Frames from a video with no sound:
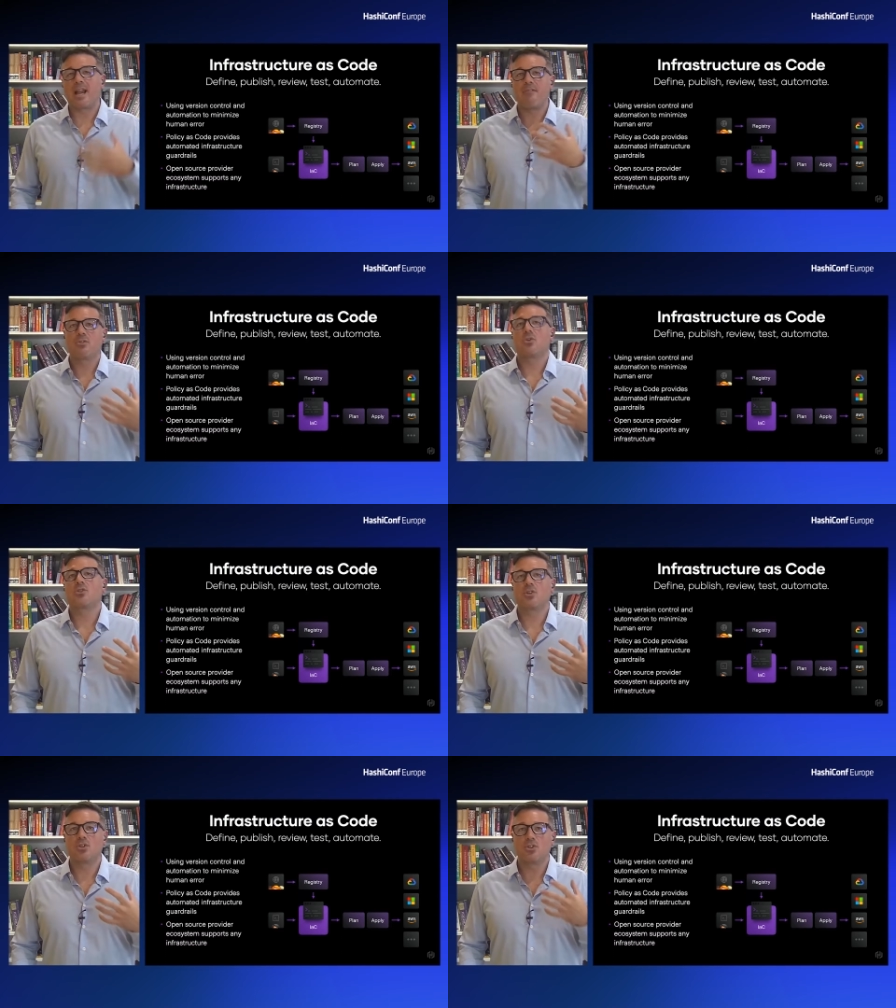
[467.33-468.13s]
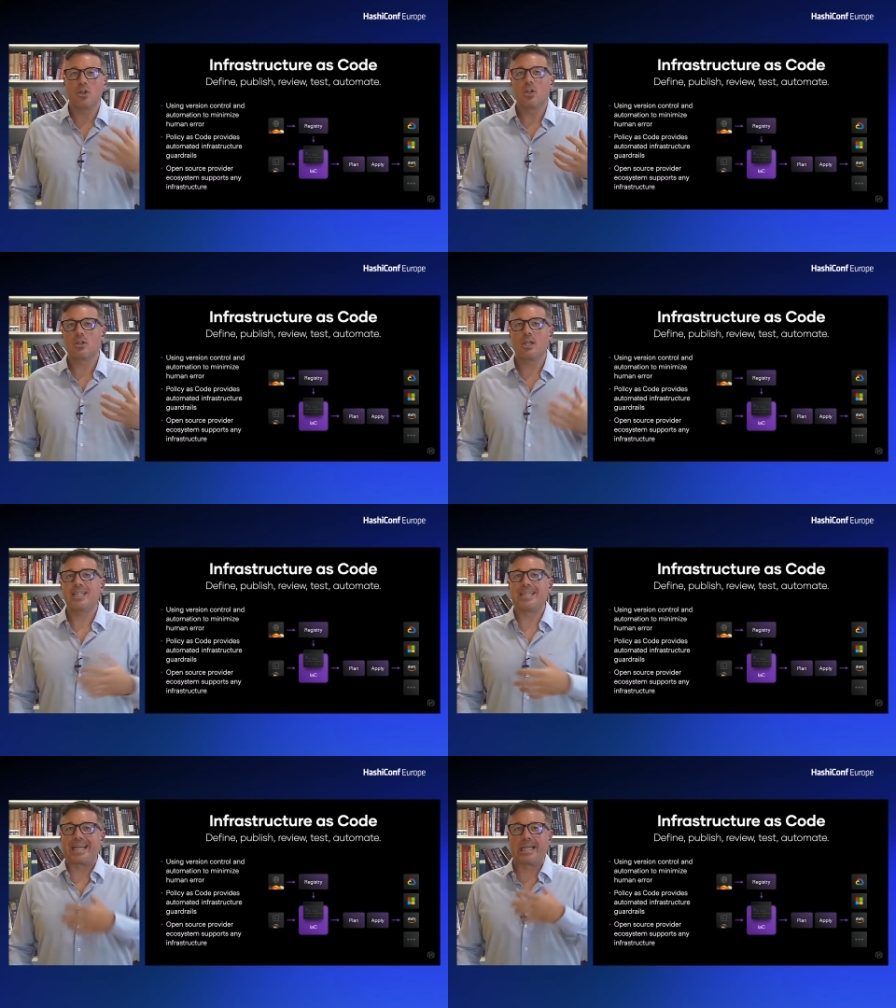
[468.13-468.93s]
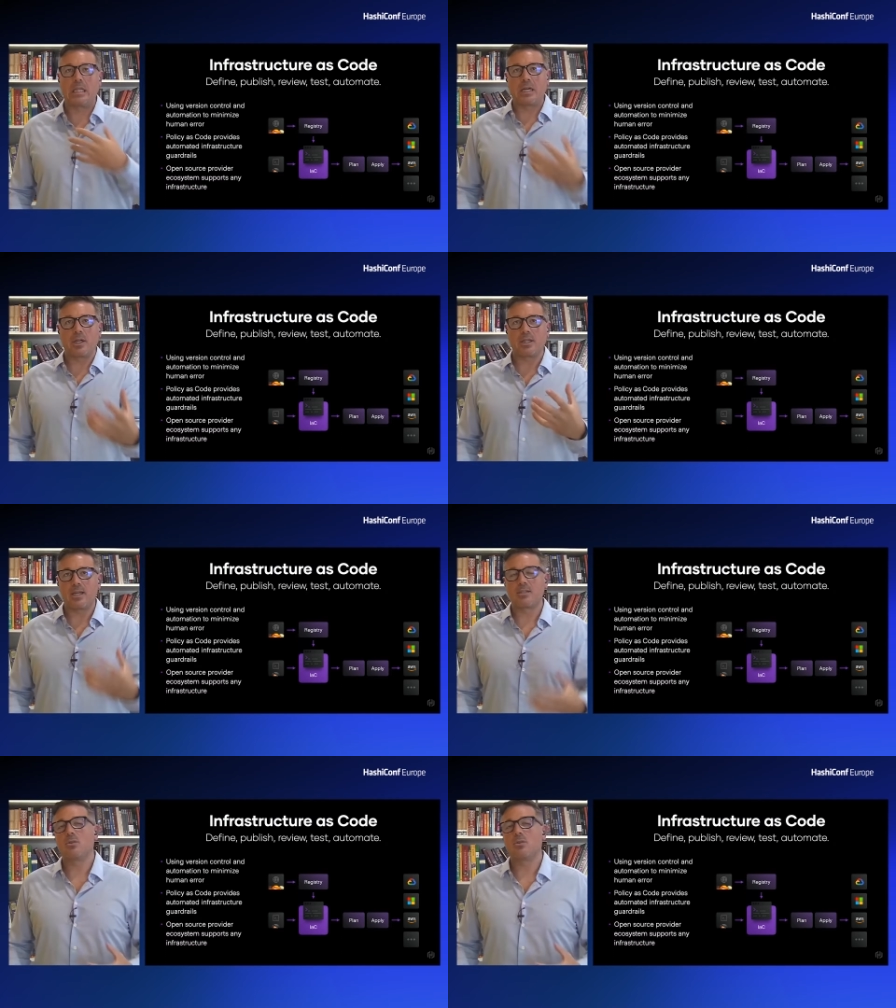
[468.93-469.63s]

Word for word: that infrastructure should look like, declaring that.